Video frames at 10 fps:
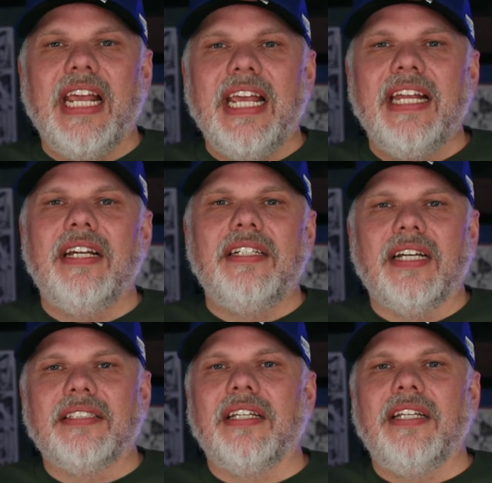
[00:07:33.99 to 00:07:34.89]
It
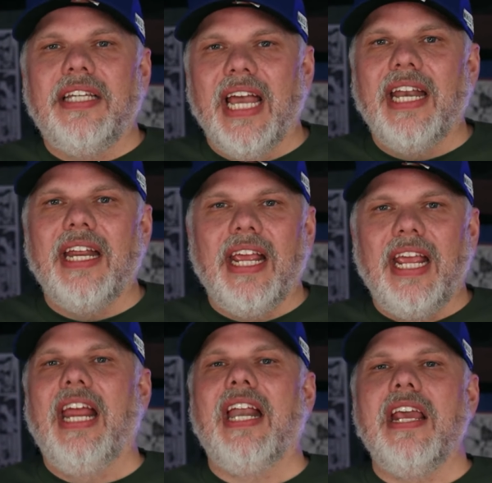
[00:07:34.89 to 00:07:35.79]
doesn't get
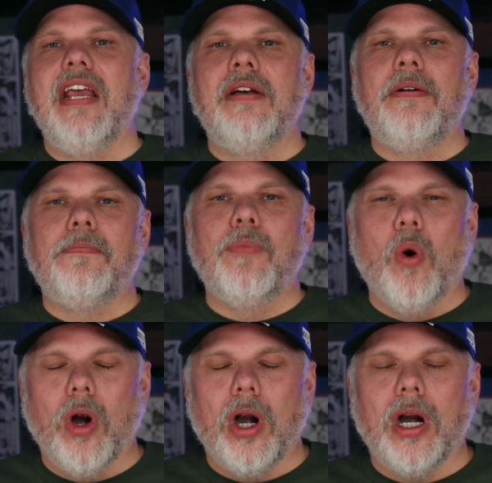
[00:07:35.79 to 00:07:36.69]
any
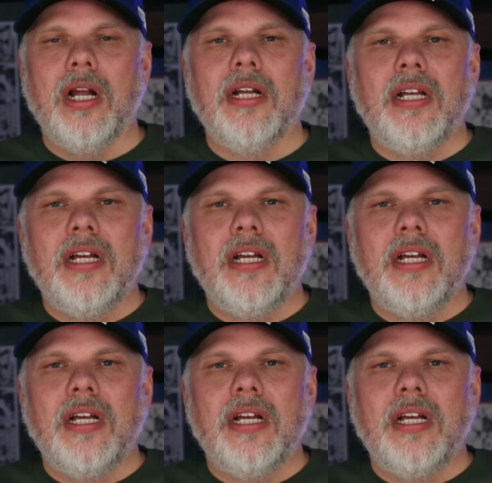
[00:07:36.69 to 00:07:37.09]
more